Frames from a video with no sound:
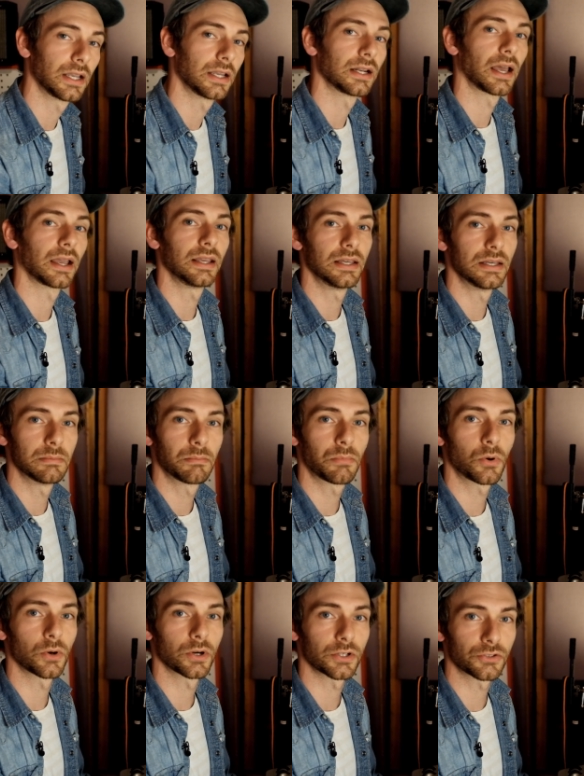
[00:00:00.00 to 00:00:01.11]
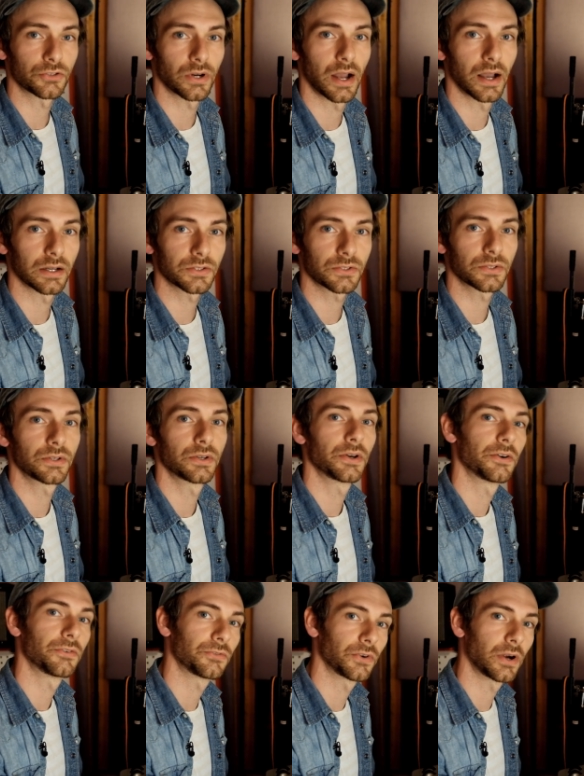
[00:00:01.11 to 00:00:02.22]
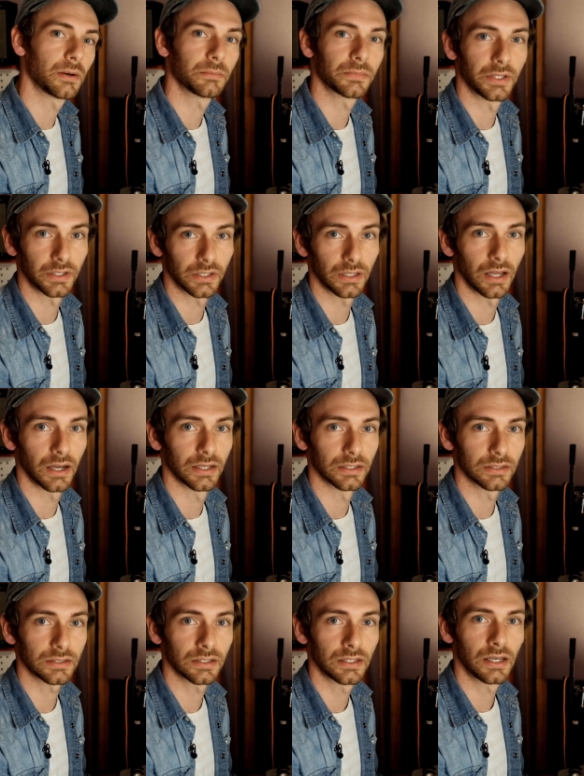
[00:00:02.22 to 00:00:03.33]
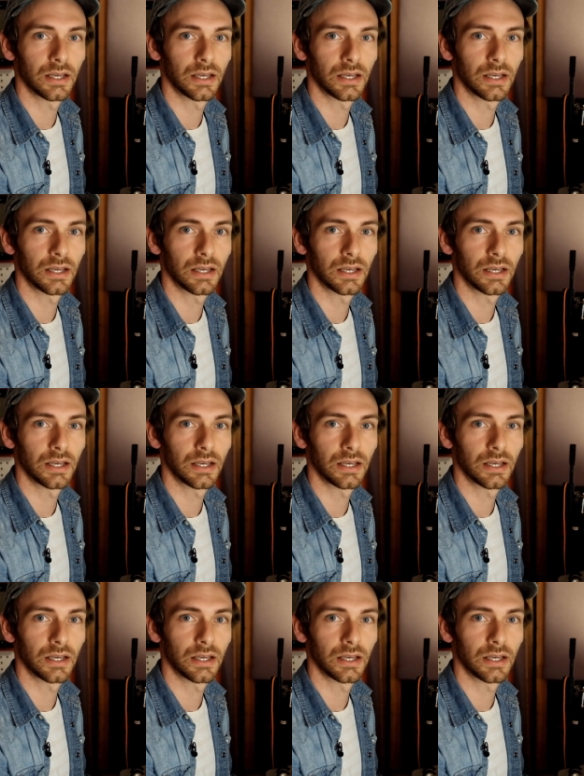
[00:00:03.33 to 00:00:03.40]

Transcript: and I import tracks from the client.